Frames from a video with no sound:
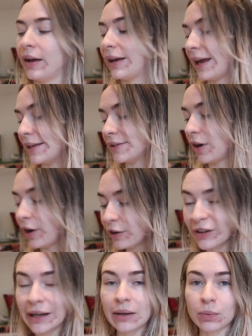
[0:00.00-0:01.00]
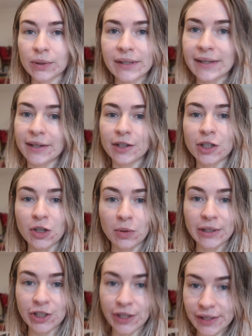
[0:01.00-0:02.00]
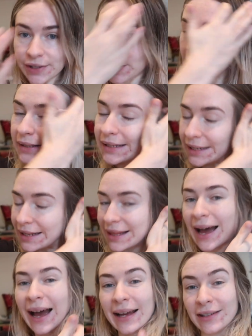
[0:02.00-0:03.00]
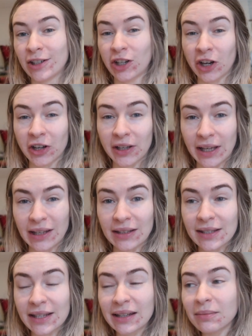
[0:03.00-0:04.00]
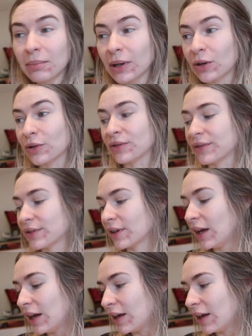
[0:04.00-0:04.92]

Okay, so I really wanted to do a cheese toasty that had gherkins in because